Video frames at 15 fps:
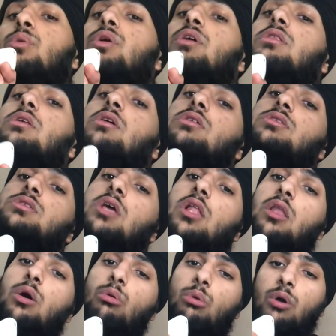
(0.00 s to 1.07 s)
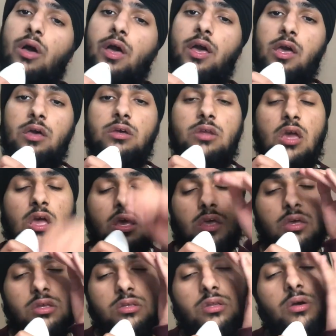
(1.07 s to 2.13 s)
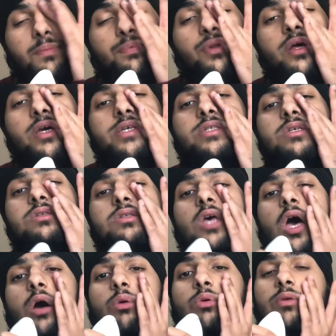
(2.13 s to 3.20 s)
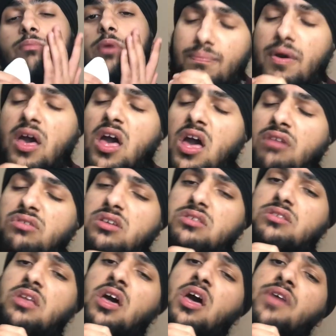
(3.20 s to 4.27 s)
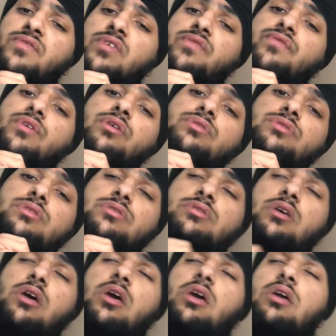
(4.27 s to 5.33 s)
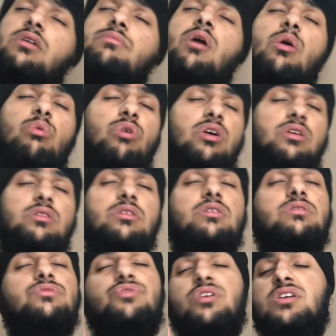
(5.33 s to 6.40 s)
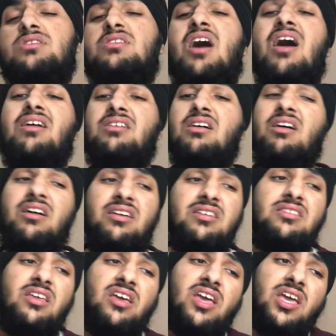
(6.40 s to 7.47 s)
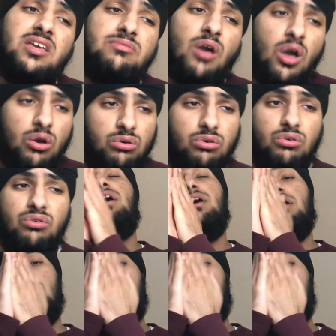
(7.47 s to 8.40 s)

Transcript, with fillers: with your silhouette In the places how we met Paris never feels the same When the streets all call your name Ooh, that